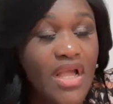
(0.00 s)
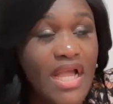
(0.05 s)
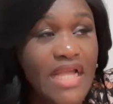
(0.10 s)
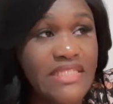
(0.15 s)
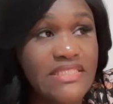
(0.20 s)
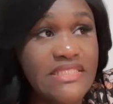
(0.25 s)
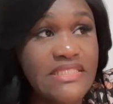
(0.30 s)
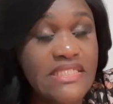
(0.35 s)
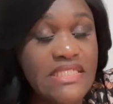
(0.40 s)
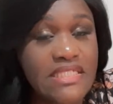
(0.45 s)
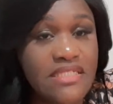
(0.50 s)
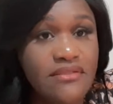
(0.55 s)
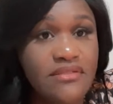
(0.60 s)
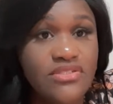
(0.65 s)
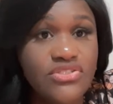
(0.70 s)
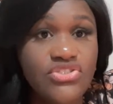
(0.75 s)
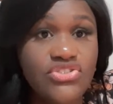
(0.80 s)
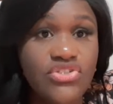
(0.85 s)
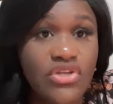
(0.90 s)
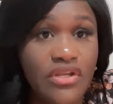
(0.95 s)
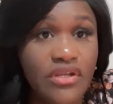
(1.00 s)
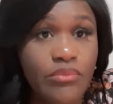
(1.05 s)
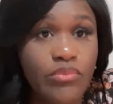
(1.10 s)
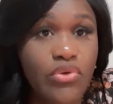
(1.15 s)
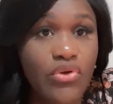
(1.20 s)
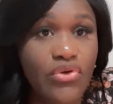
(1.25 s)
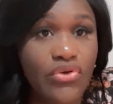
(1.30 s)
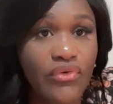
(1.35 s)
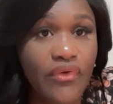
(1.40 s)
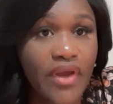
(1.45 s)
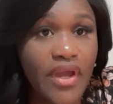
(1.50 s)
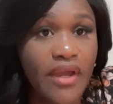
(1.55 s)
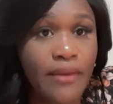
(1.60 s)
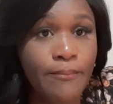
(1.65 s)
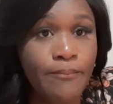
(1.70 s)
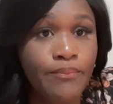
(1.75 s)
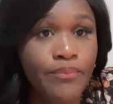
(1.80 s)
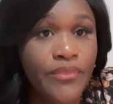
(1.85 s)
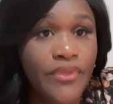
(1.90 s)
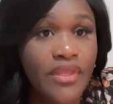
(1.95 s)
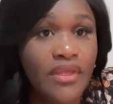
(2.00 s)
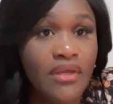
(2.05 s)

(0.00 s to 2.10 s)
I did start a program